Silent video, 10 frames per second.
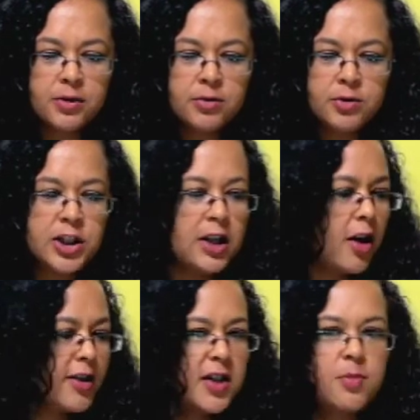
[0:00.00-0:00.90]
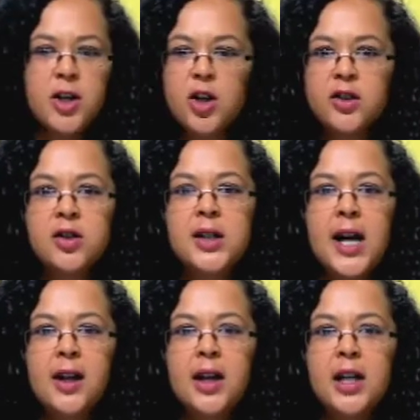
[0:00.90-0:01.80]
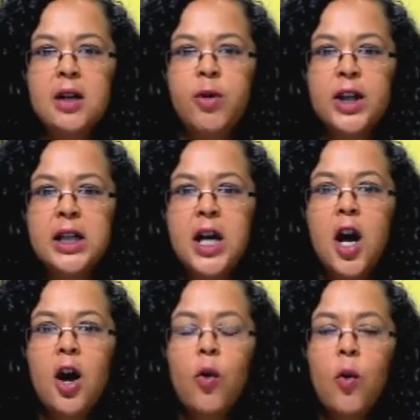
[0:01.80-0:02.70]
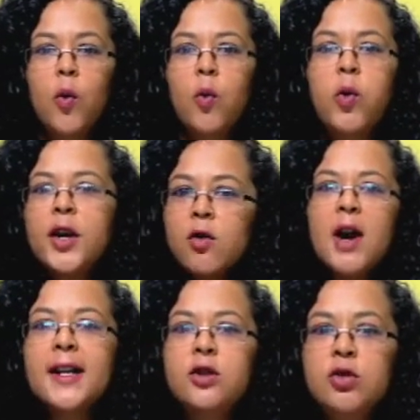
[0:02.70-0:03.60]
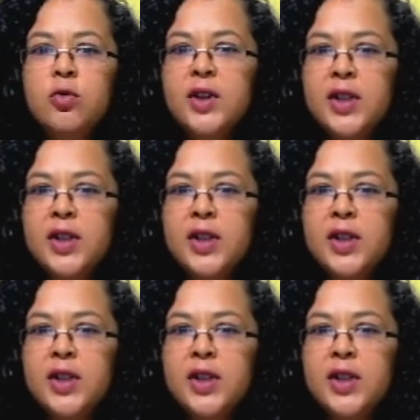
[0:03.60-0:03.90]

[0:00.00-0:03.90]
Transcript: She asks me not to tell anybody. What do I do with